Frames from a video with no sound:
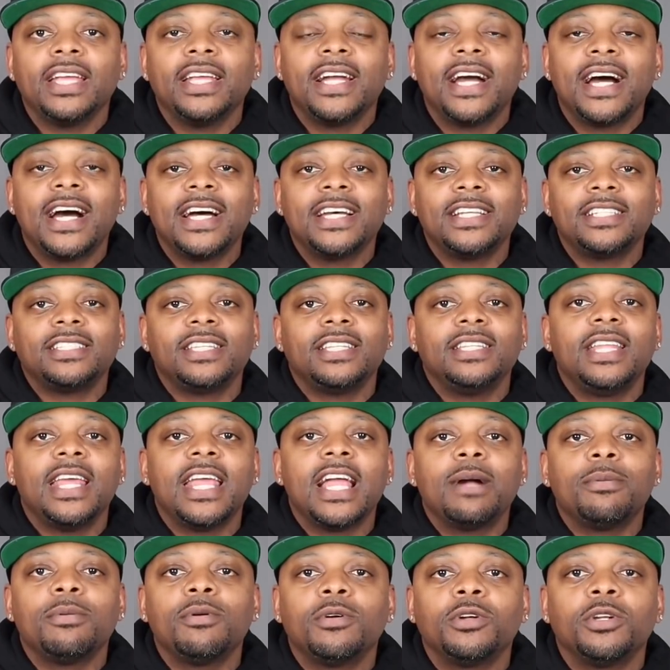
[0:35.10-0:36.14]
guys, today
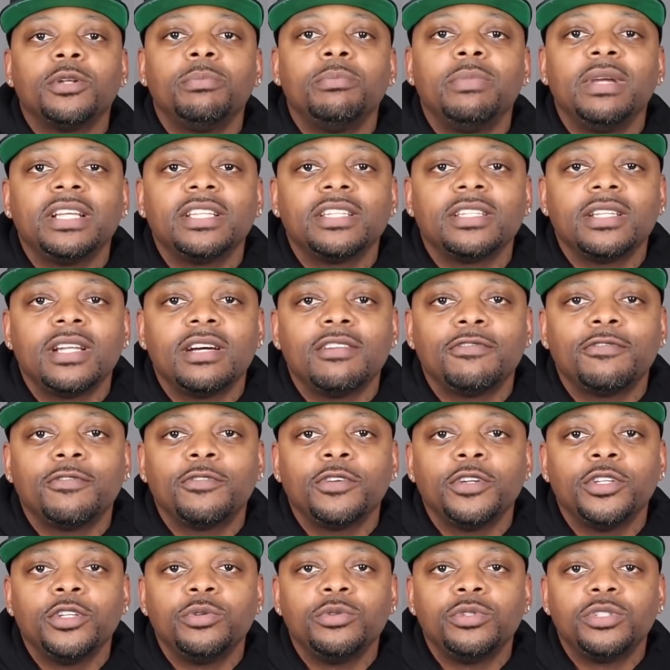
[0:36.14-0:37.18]
I'm going to mix it up
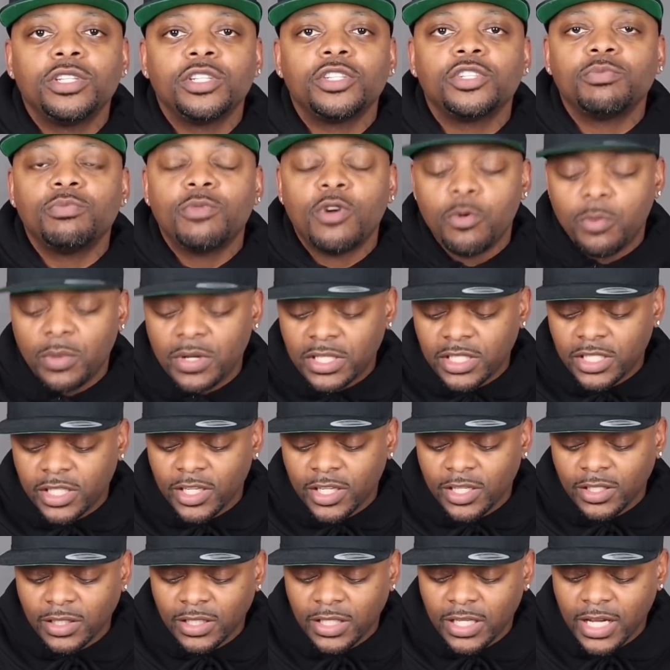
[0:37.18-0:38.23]
for you just
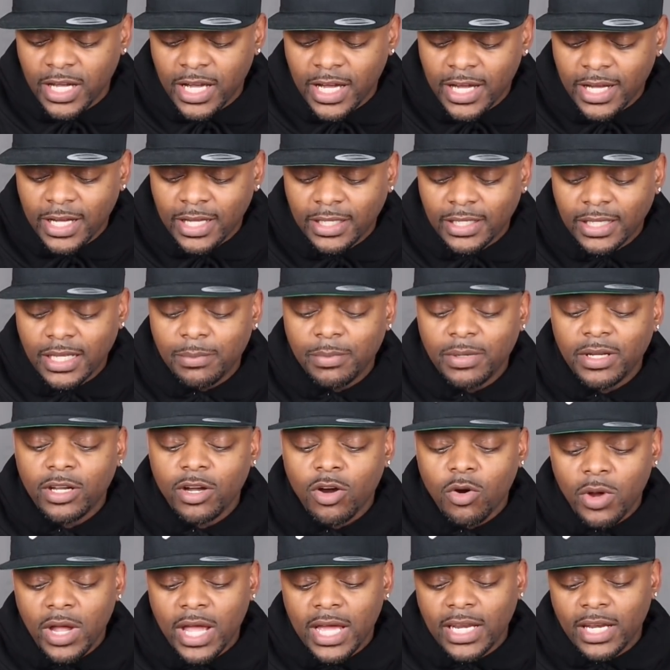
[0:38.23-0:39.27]
momentarily. Let me
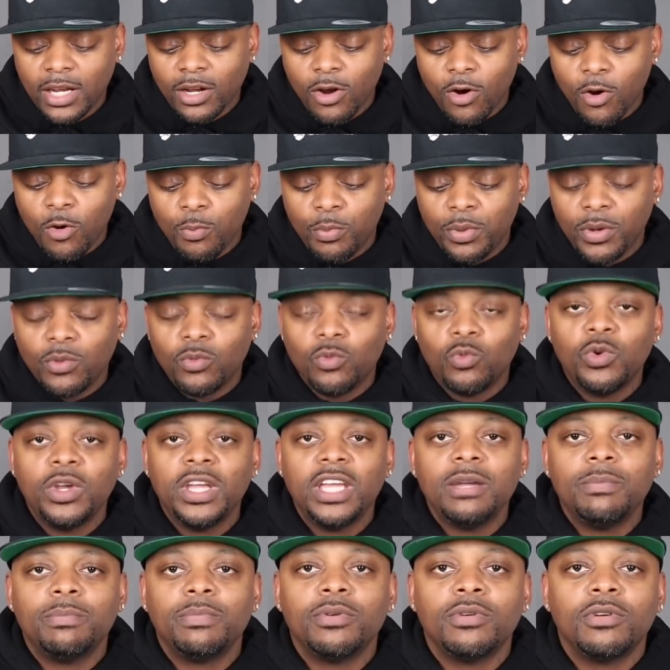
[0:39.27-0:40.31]
go ahead and open
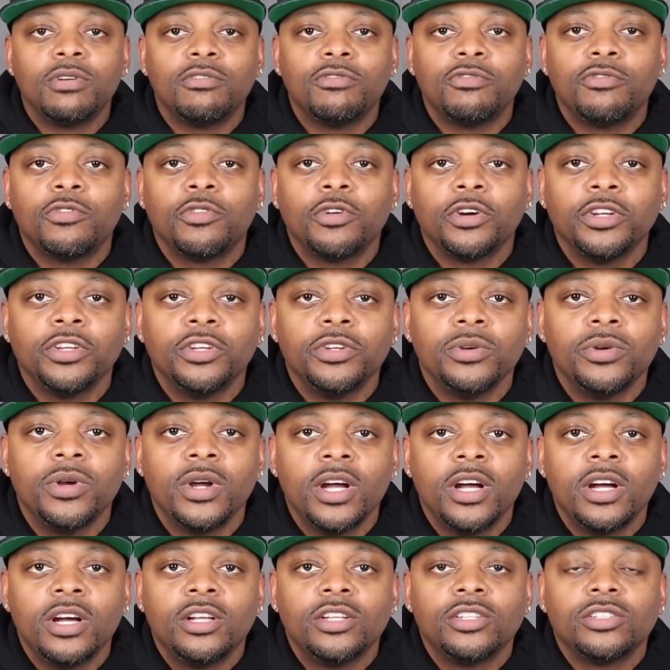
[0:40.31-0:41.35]
Webull for you
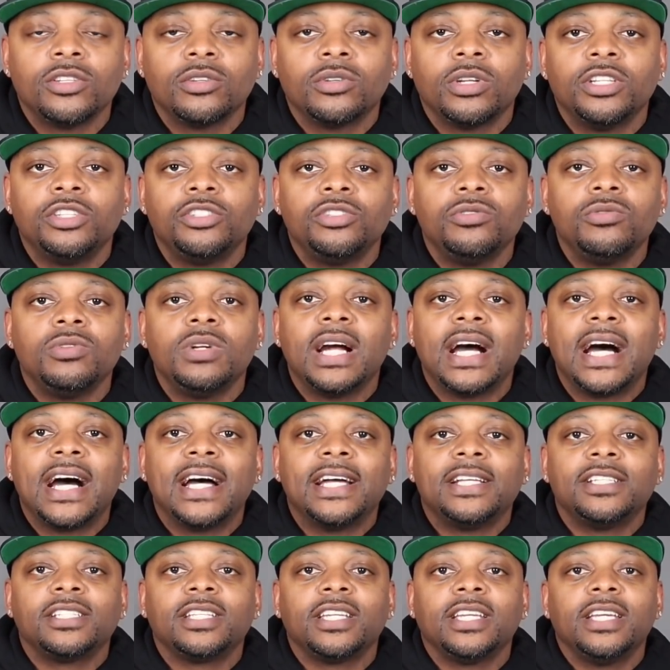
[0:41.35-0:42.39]
so that you
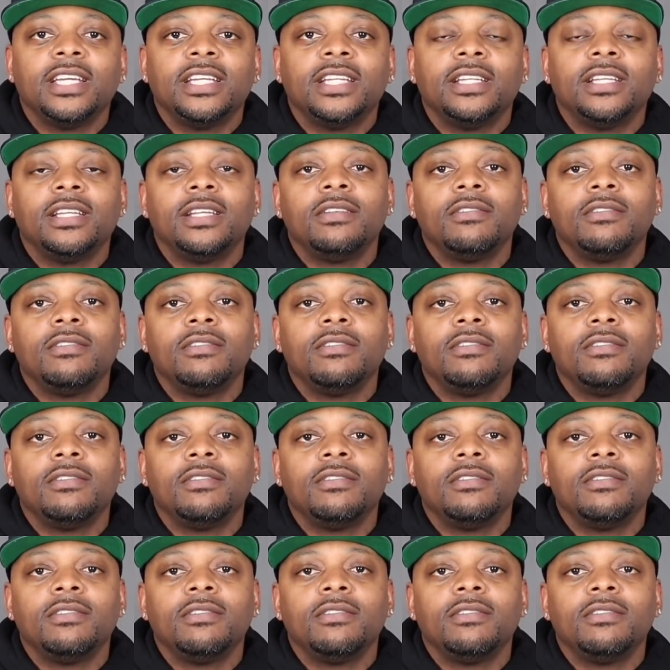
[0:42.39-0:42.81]
guys can,